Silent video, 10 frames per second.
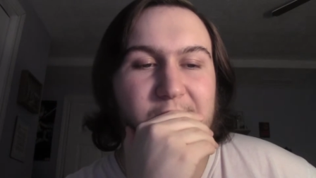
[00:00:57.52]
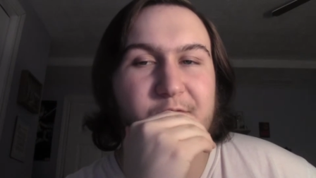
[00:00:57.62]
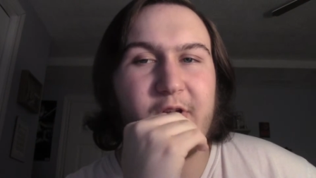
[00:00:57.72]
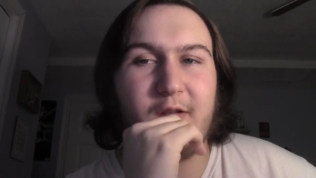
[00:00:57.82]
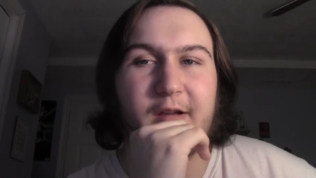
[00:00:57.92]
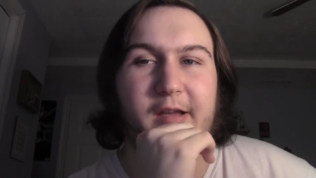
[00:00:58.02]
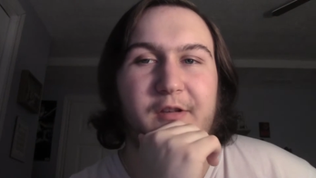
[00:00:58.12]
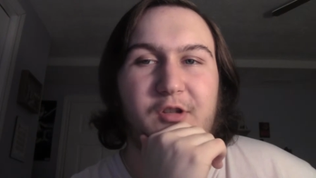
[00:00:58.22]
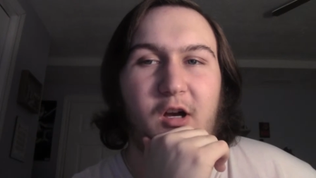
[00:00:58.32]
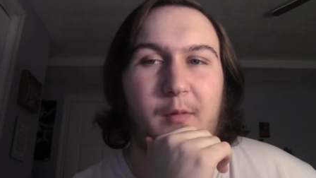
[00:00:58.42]
delicate
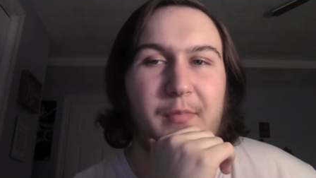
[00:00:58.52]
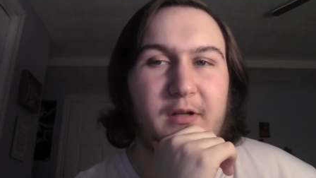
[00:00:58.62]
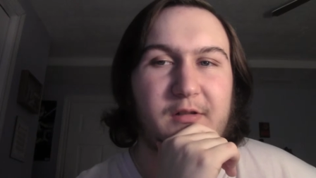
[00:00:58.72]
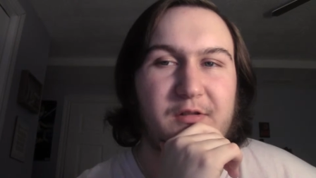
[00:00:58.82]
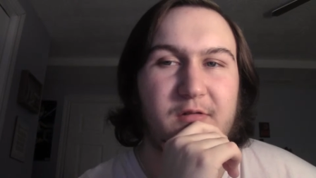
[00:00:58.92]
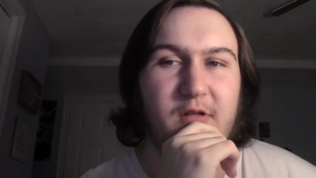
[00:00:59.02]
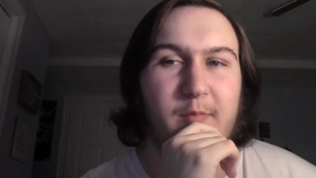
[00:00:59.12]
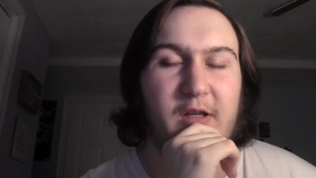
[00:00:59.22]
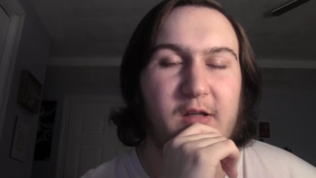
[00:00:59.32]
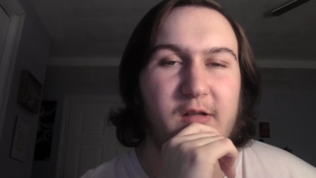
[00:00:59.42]
topic to
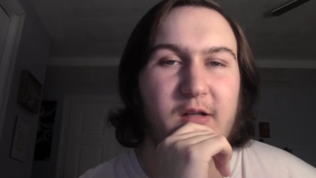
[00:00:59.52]
me,